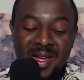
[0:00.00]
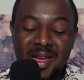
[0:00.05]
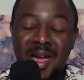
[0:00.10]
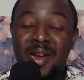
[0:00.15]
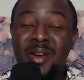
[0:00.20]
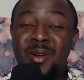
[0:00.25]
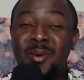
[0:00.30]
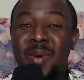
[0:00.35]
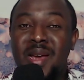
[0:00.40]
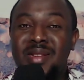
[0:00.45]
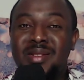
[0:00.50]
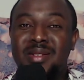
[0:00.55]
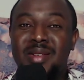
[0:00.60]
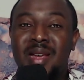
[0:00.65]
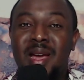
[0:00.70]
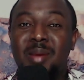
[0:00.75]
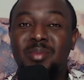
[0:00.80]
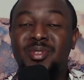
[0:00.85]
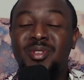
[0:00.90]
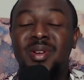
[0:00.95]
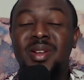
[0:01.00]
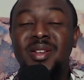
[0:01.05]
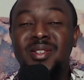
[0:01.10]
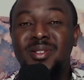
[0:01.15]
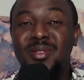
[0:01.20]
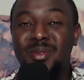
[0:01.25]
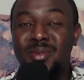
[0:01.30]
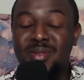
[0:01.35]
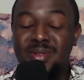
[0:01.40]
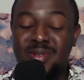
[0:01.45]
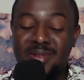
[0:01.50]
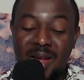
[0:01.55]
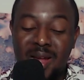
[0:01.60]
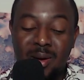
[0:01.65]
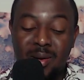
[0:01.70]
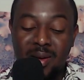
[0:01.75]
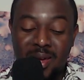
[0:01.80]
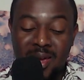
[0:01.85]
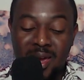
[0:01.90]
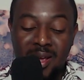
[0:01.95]
Anyways, so let's
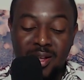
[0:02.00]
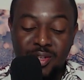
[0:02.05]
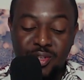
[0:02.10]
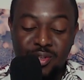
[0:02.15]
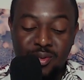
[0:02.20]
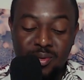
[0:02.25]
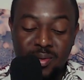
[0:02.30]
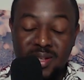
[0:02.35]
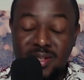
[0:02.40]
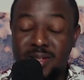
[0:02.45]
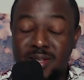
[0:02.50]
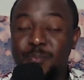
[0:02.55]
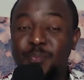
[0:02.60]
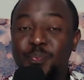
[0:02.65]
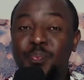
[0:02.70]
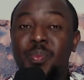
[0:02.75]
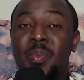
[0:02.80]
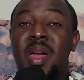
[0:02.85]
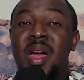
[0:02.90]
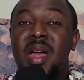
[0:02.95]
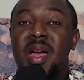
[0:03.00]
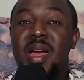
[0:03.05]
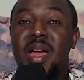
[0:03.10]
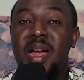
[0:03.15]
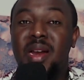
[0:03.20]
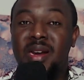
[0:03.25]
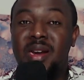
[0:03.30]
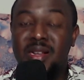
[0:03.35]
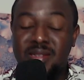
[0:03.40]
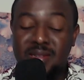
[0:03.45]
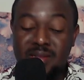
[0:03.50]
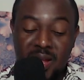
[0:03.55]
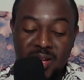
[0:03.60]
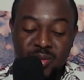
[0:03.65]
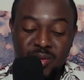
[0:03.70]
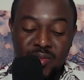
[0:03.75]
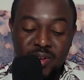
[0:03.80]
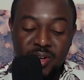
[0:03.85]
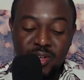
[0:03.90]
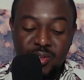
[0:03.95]
now get into it, and let's
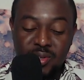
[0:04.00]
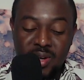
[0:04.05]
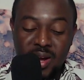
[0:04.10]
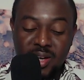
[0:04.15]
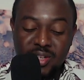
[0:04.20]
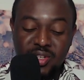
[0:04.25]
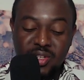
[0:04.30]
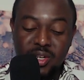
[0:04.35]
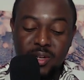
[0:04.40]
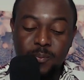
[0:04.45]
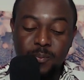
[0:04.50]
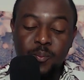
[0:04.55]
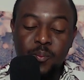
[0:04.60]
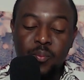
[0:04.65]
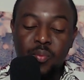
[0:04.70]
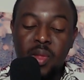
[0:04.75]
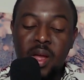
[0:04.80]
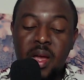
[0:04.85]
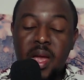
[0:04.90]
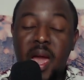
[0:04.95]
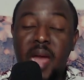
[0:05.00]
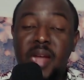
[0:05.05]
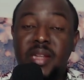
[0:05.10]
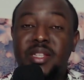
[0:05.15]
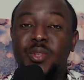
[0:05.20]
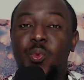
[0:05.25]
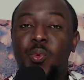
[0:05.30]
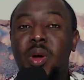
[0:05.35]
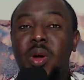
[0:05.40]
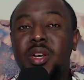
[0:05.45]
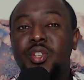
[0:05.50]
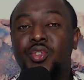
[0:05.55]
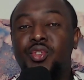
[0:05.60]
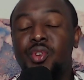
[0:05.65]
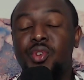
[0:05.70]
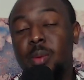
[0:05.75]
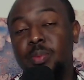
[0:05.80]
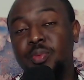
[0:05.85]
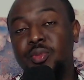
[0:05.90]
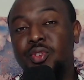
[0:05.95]
start with the introduction. Into what is
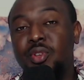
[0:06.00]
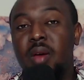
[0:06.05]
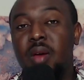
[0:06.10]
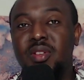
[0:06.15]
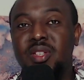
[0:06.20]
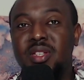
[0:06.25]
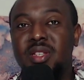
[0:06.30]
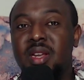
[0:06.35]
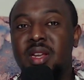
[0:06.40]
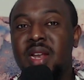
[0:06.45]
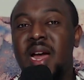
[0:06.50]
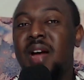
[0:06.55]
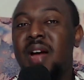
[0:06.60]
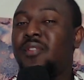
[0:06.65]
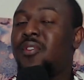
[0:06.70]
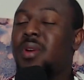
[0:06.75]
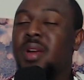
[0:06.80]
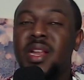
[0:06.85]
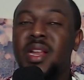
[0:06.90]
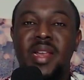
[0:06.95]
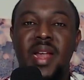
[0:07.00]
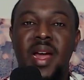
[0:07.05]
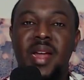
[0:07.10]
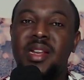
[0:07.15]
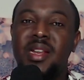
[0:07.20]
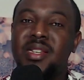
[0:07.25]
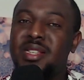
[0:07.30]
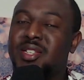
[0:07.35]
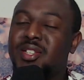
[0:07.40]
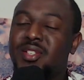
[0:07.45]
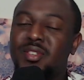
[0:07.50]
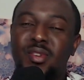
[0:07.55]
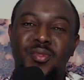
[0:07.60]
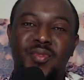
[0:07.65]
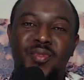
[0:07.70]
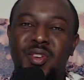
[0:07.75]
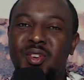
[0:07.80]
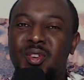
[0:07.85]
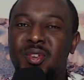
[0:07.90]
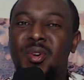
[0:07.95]
drop servicing. I've already done a detailed
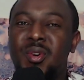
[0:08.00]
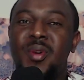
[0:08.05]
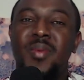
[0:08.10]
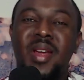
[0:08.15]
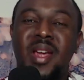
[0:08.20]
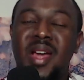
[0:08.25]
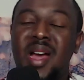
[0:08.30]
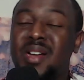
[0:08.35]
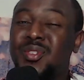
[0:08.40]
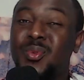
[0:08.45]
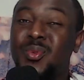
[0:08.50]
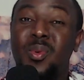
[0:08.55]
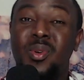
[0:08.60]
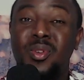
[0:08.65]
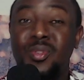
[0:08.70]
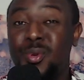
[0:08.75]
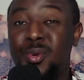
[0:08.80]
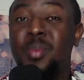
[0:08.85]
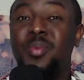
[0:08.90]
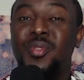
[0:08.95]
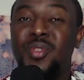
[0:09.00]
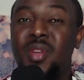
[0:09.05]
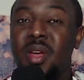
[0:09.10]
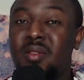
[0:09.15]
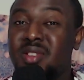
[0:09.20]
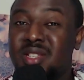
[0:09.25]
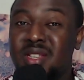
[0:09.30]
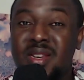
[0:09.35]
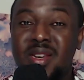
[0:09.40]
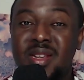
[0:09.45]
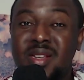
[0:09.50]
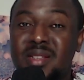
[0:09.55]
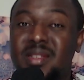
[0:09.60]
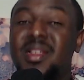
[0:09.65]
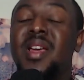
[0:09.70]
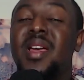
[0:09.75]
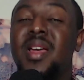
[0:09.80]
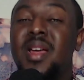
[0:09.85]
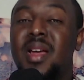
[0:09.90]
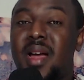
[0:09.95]
video in regards to what drop servicing is.
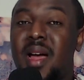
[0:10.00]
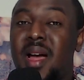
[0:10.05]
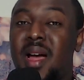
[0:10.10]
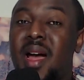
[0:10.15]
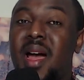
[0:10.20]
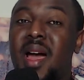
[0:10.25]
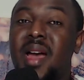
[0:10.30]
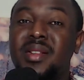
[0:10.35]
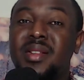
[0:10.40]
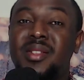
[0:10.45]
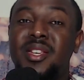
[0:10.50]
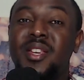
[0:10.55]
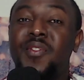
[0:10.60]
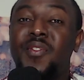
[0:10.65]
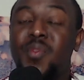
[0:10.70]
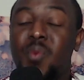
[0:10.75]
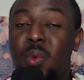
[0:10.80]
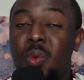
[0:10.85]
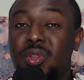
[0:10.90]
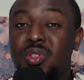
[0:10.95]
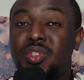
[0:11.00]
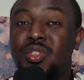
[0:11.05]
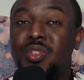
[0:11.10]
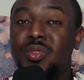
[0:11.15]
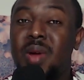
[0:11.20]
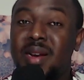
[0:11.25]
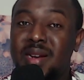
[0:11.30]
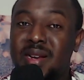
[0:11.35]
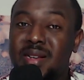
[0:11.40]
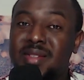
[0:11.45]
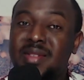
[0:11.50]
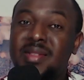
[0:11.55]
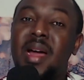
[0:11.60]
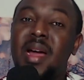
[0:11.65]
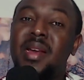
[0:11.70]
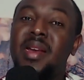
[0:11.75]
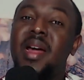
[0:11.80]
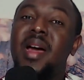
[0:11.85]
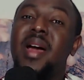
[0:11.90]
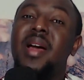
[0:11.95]
And so if you want to
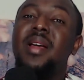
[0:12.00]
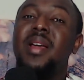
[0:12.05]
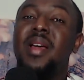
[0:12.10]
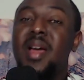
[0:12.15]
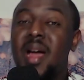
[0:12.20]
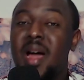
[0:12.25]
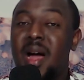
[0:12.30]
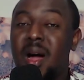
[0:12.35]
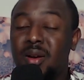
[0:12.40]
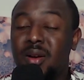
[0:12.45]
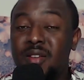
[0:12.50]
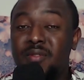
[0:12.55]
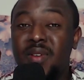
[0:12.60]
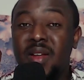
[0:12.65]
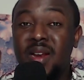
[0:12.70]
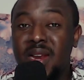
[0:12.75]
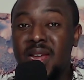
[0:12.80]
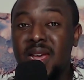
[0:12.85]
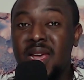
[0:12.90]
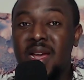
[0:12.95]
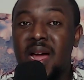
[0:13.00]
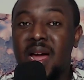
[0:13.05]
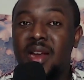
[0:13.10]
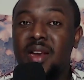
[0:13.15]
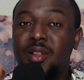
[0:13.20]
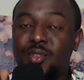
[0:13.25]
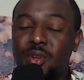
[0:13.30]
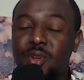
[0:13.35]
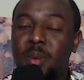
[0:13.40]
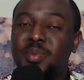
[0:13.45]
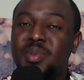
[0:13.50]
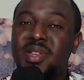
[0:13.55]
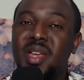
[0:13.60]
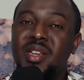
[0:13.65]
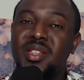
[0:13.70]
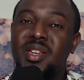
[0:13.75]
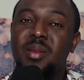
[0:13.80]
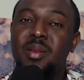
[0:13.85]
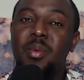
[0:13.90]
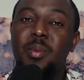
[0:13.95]
understand that, I'll leave a link at the top
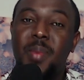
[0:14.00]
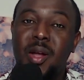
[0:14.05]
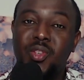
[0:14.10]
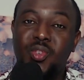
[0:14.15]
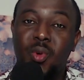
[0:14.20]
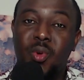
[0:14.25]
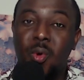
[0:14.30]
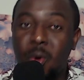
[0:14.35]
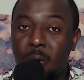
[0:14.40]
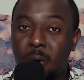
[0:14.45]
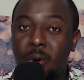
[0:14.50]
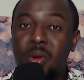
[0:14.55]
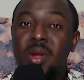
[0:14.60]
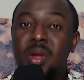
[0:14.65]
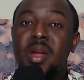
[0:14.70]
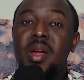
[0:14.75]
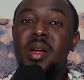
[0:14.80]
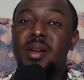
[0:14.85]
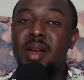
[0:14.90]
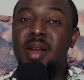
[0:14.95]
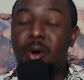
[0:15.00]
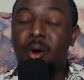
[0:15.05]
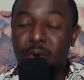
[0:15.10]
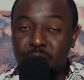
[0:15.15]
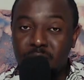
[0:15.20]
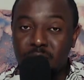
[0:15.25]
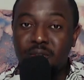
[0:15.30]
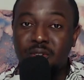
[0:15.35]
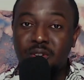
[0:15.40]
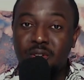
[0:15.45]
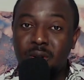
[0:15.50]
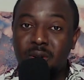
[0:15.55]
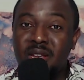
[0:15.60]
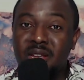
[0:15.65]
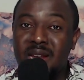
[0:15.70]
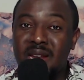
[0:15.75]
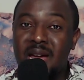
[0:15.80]
section. But your video